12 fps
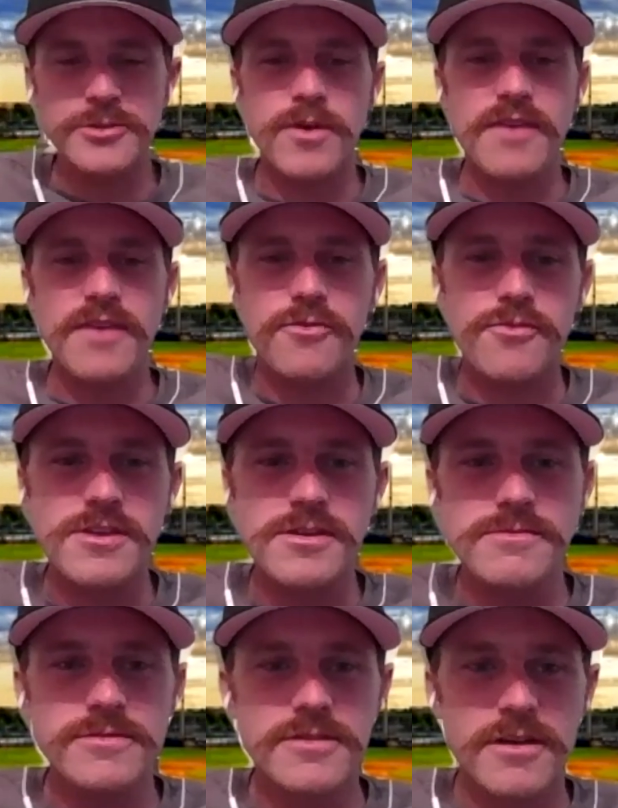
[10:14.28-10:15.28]

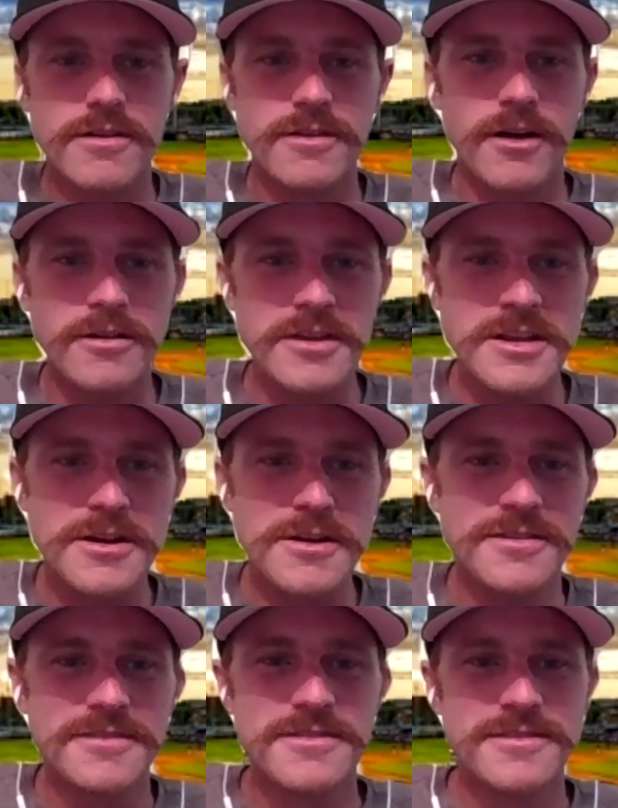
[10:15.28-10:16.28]
rivalry on
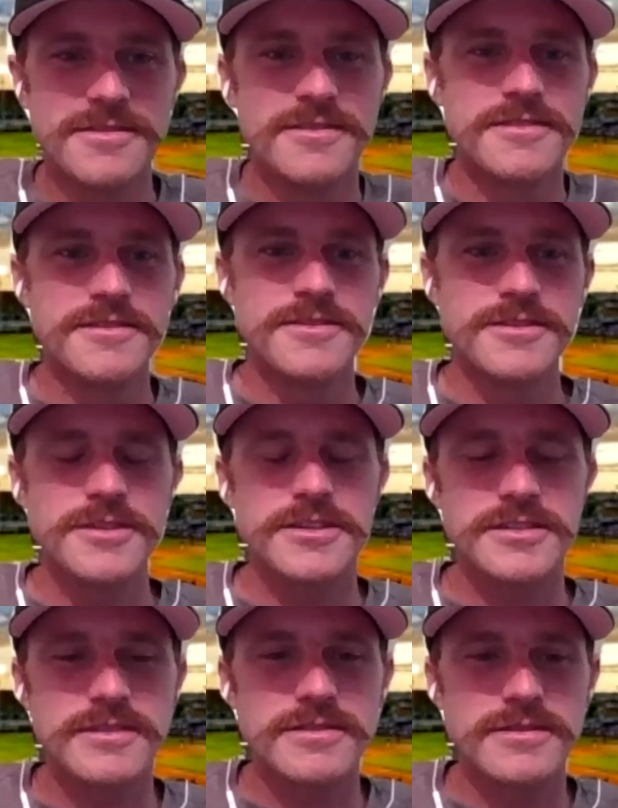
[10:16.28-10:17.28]
here
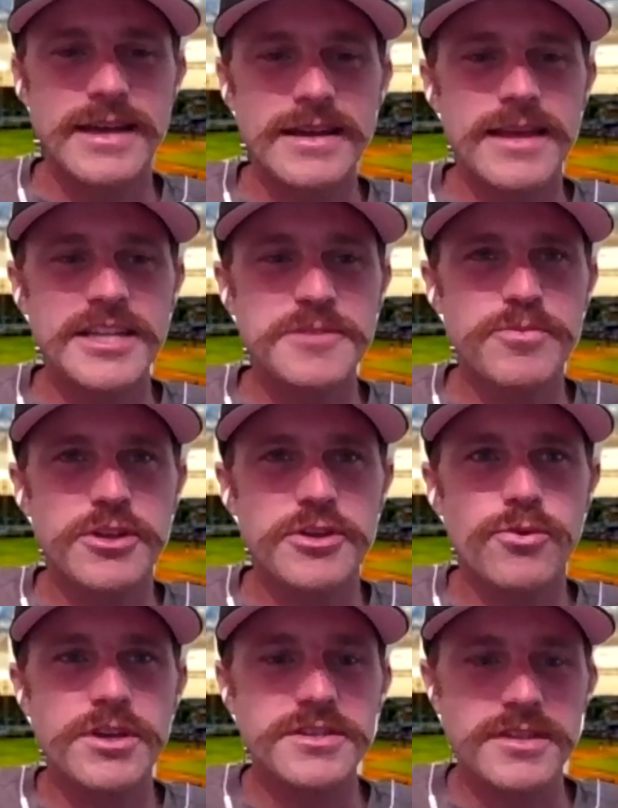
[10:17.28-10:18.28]
because that's pretty
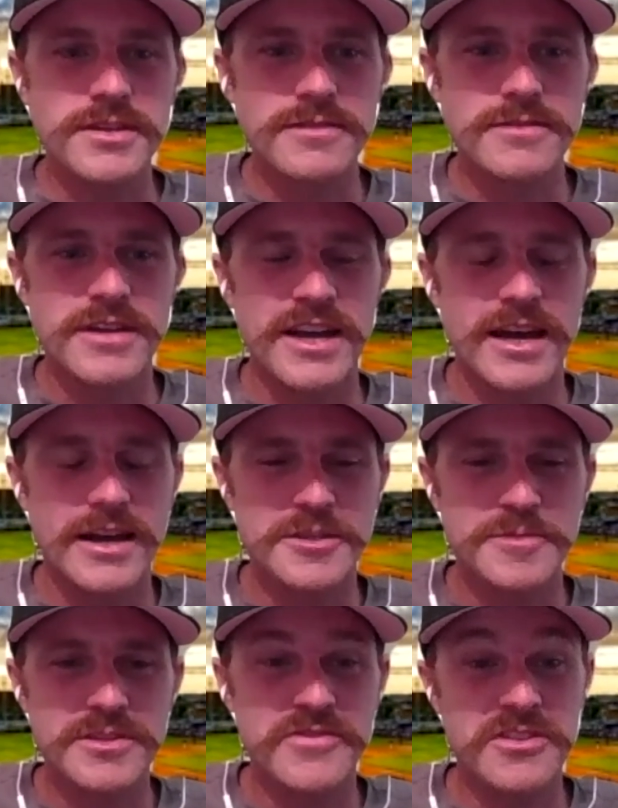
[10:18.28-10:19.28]
recent,
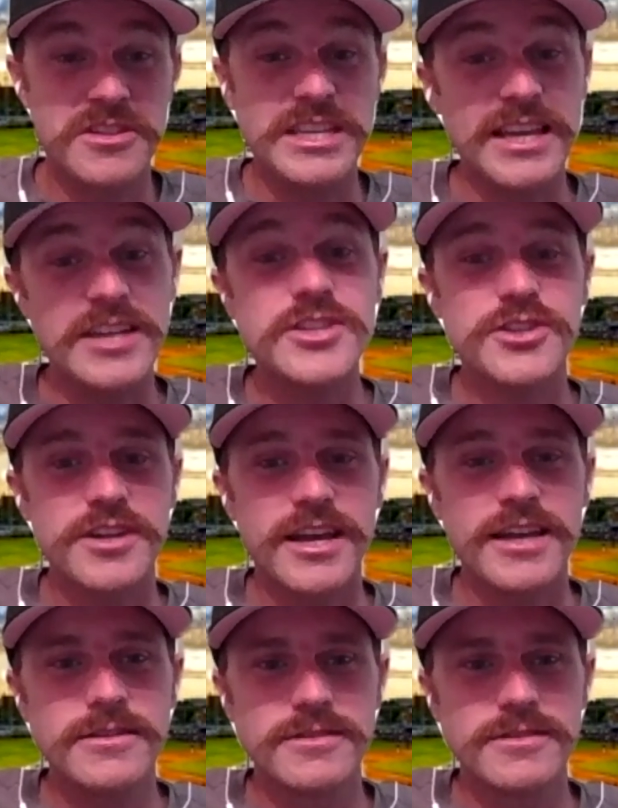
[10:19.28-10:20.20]
specifically yesterday